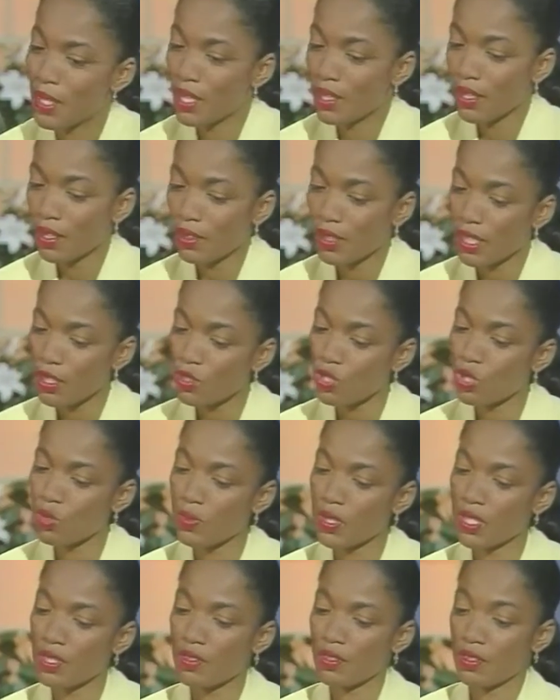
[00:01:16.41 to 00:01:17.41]
Now,
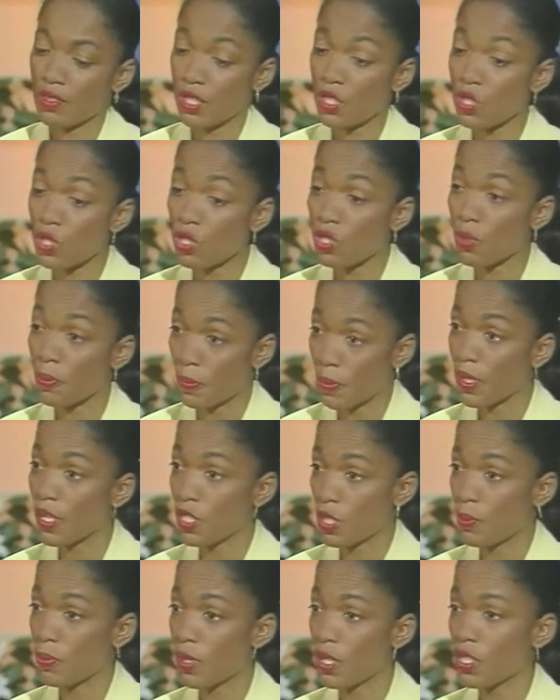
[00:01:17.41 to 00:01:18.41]
Councilman, this is a
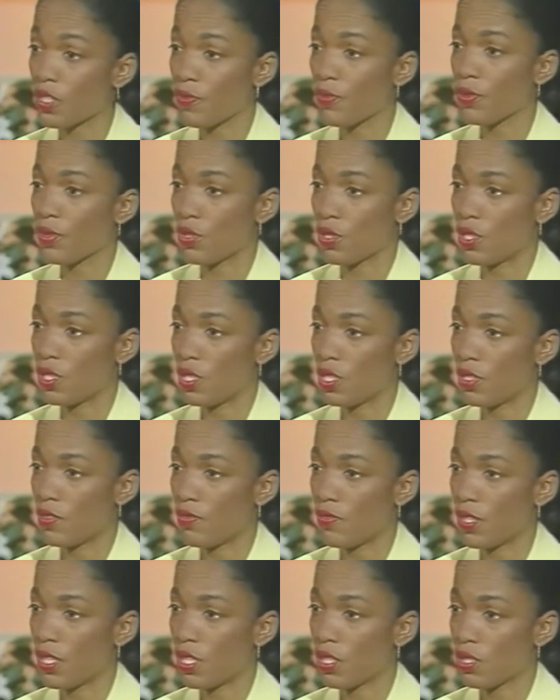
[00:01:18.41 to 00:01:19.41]
plus for the city of
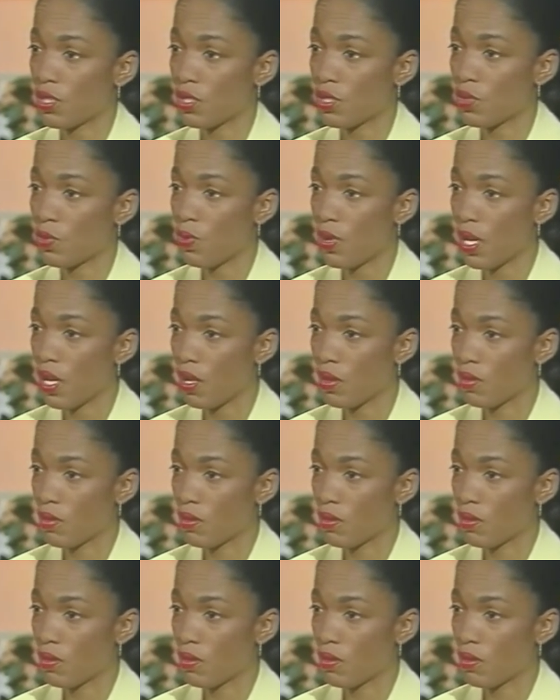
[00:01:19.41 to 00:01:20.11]
Phoenix as well.